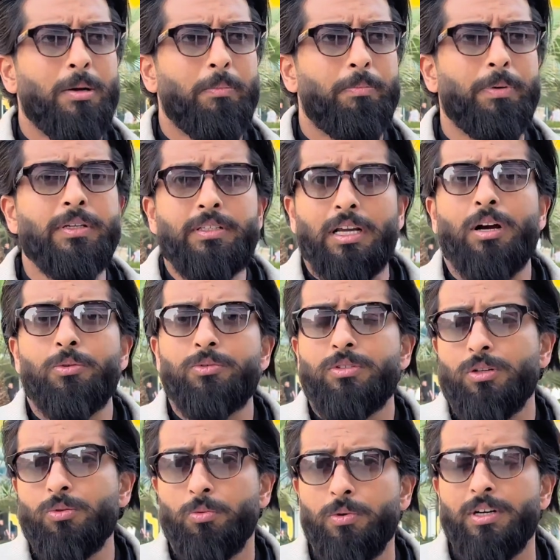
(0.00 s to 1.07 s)
But
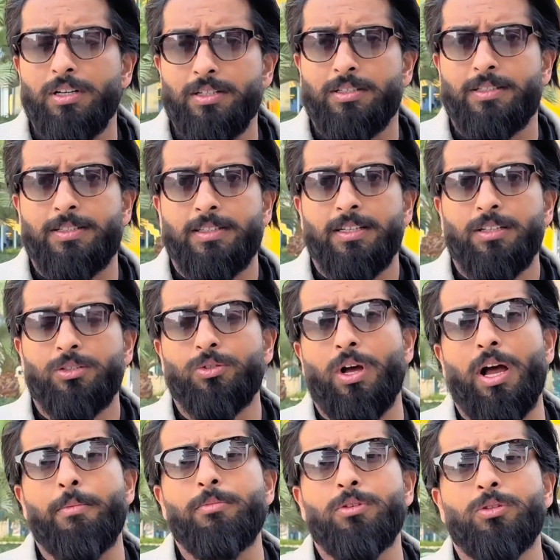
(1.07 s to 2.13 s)
downtown works. So
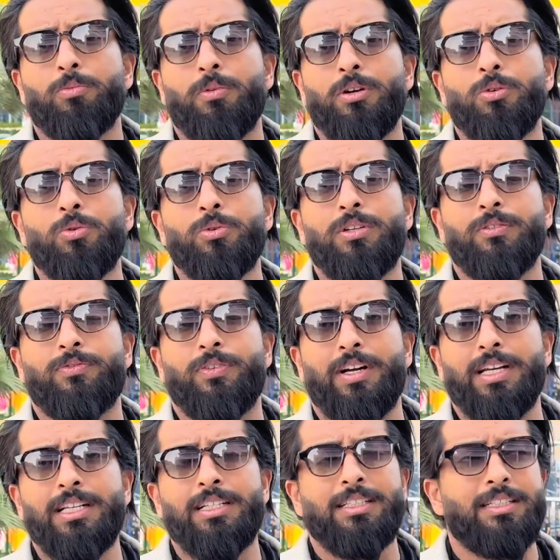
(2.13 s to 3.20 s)
I'm not the one who
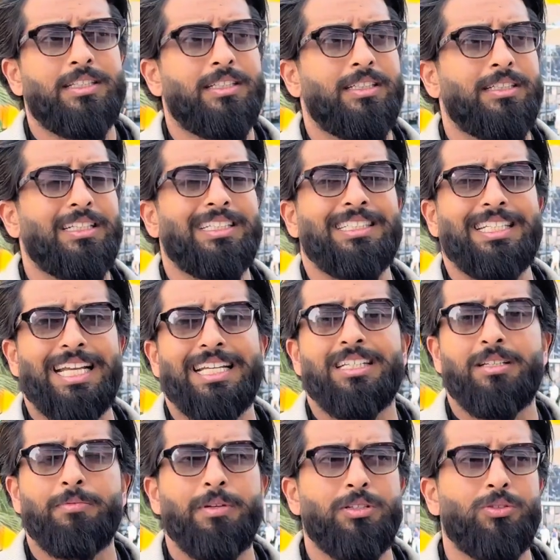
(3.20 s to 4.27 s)
defines the
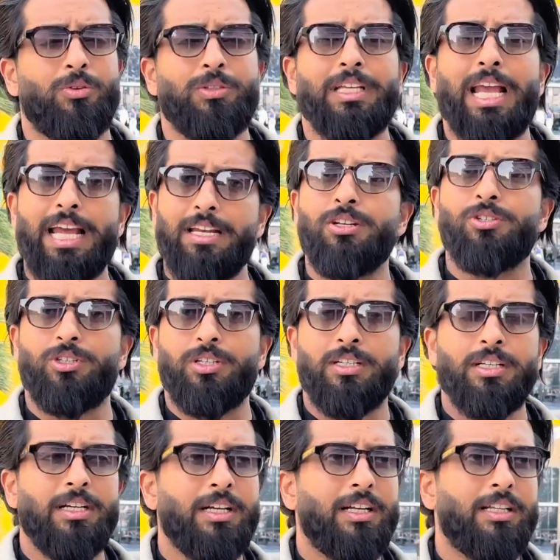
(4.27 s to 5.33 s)
sentiments or the energy.
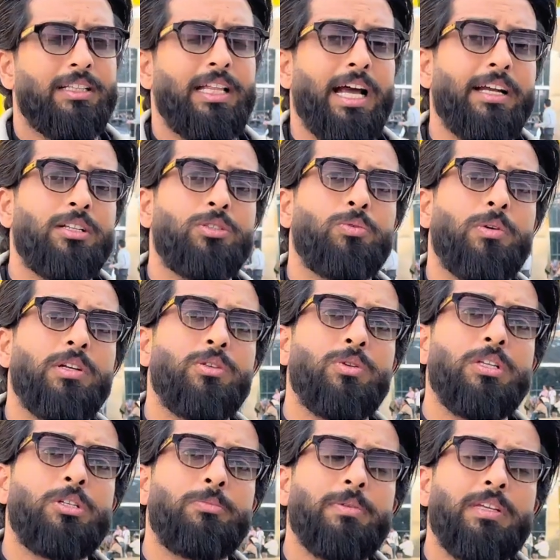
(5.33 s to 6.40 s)
That is why you
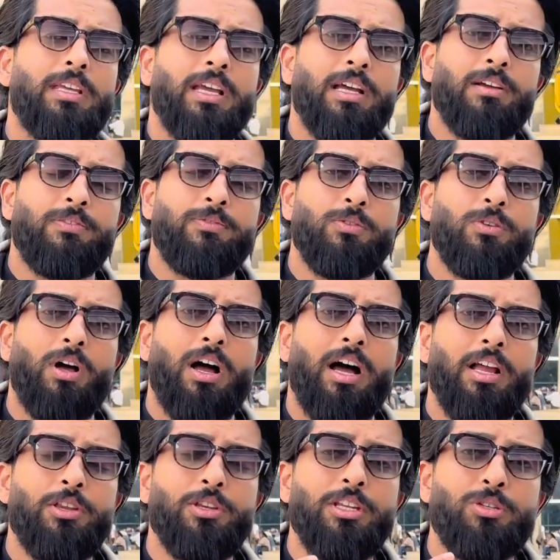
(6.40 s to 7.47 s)
need to be careful.
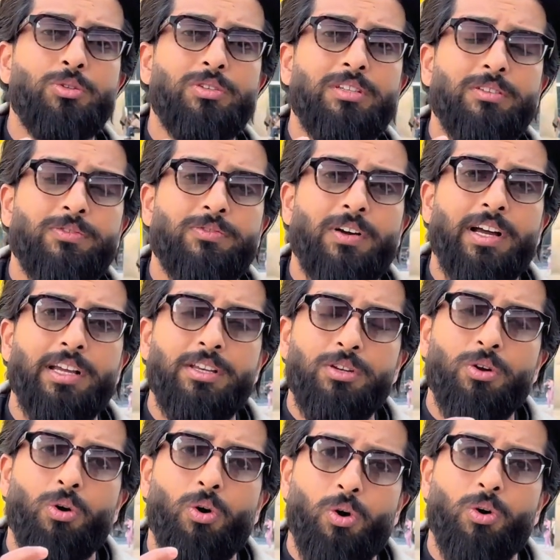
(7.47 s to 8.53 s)
You need to define
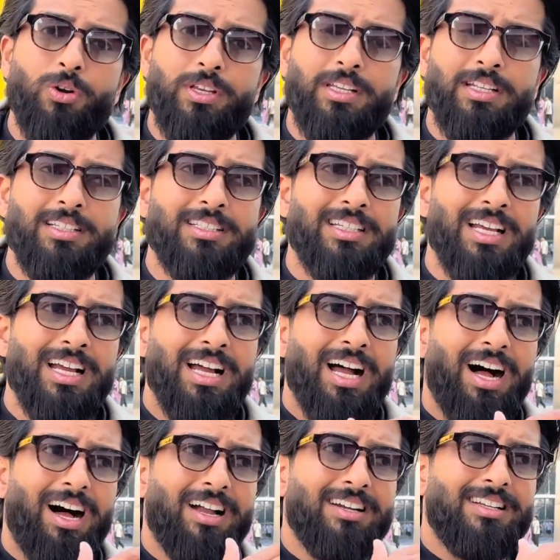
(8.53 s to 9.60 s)
your audience,
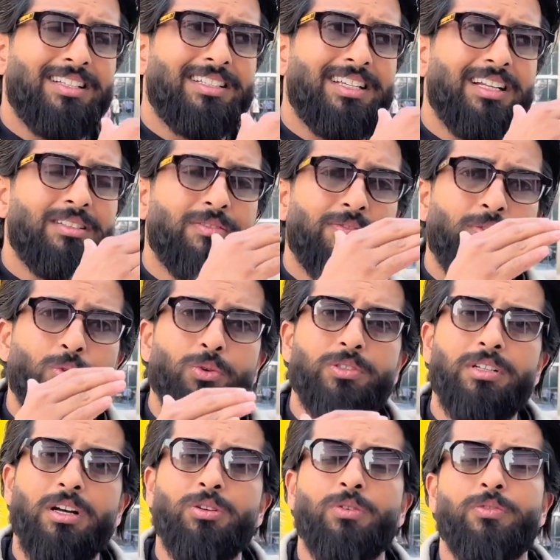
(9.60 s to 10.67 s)
understand the
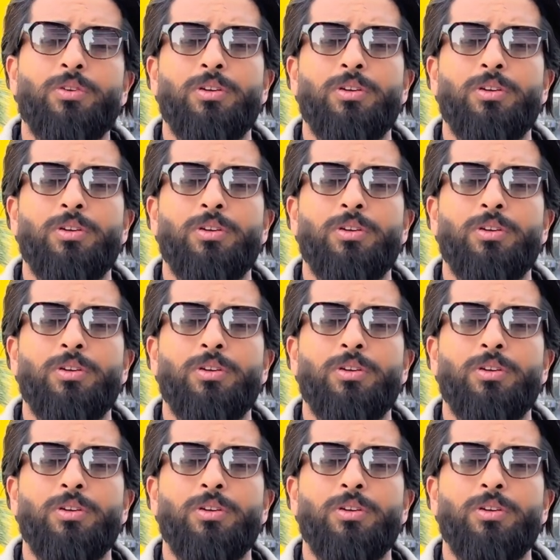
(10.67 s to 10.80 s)
flowchart of your